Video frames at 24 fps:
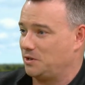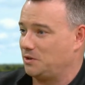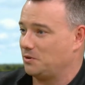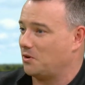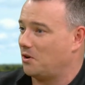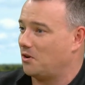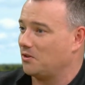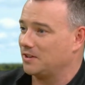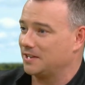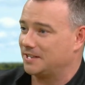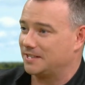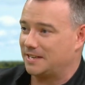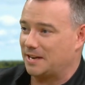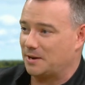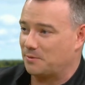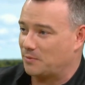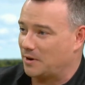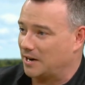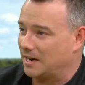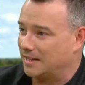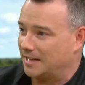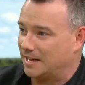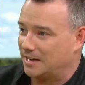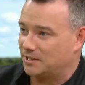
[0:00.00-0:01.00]
We do all the same
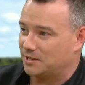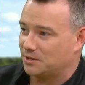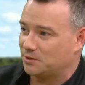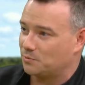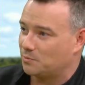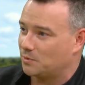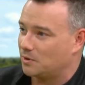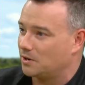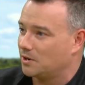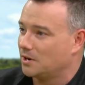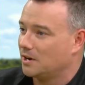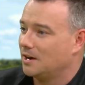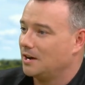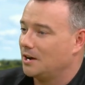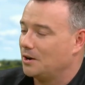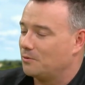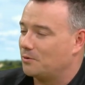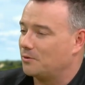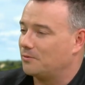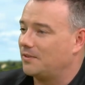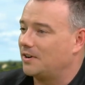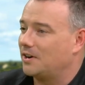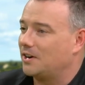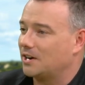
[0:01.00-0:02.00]
regulations. We're
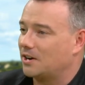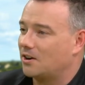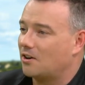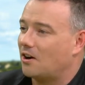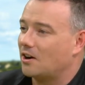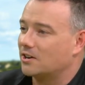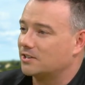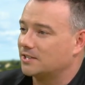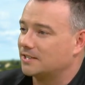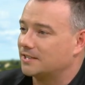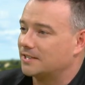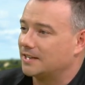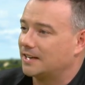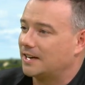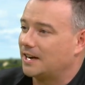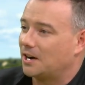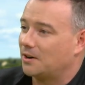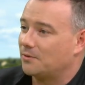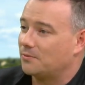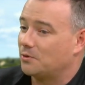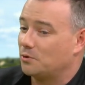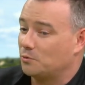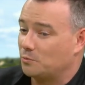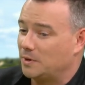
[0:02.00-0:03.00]
very cautious and
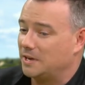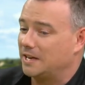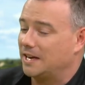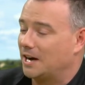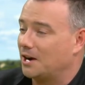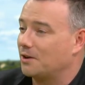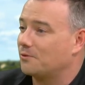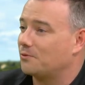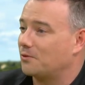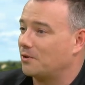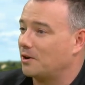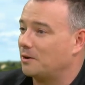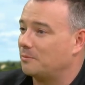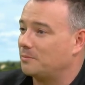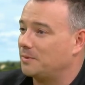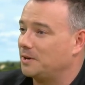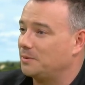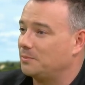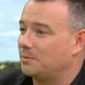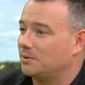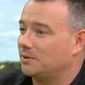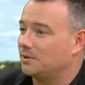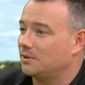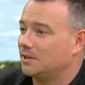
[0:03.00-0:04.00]
careful, and we care for our
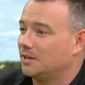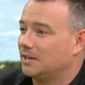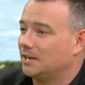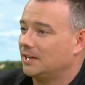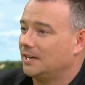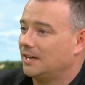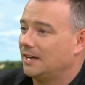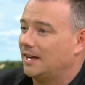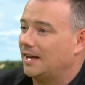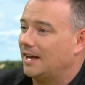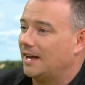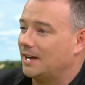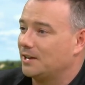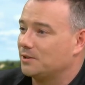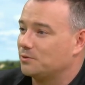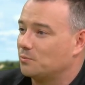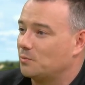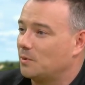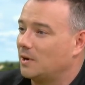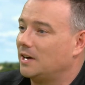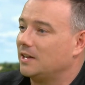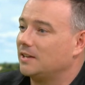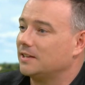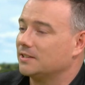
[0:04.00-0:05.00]
people as
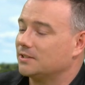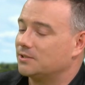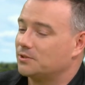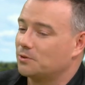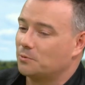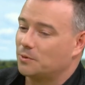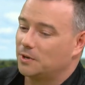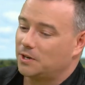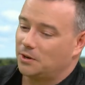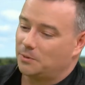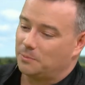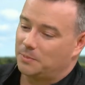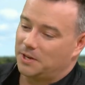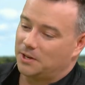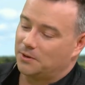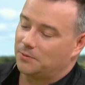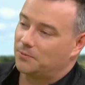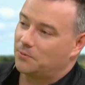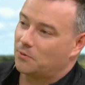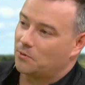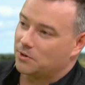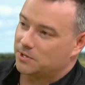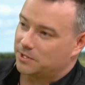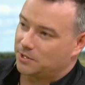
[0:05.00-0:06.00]
well. And so when you're being
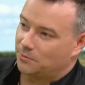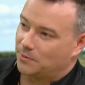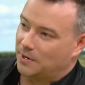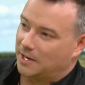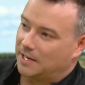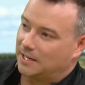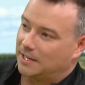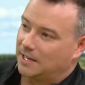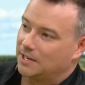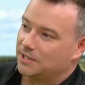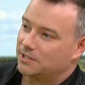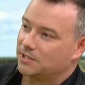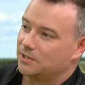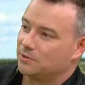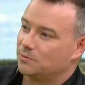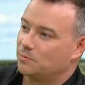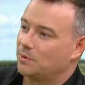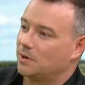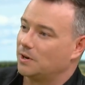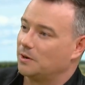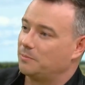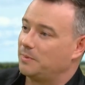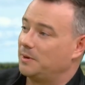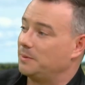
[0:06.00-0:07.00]
forced in regulations
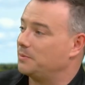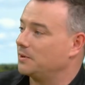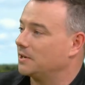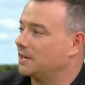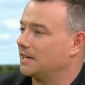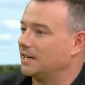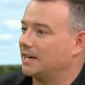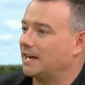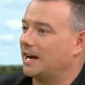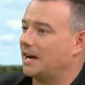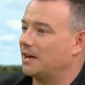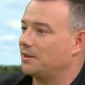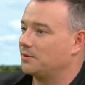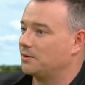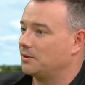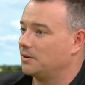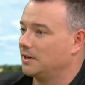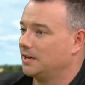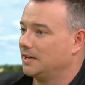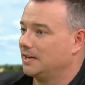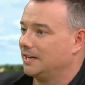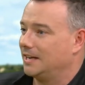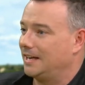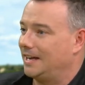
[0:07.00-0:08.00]
where people can
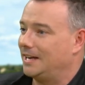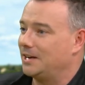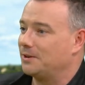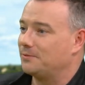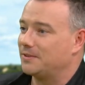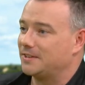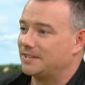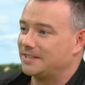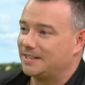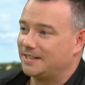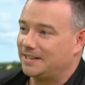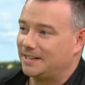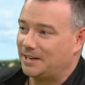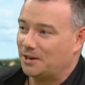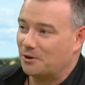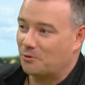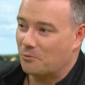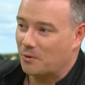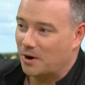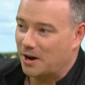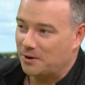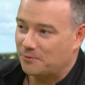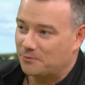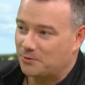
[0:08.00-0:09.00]
gather in a facility
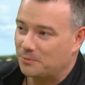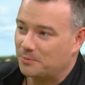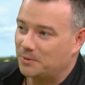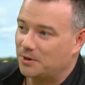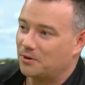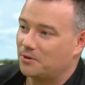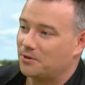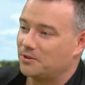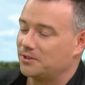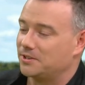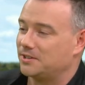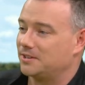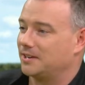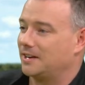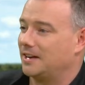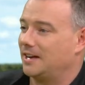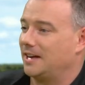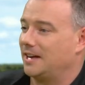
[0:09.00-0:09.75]
away from yours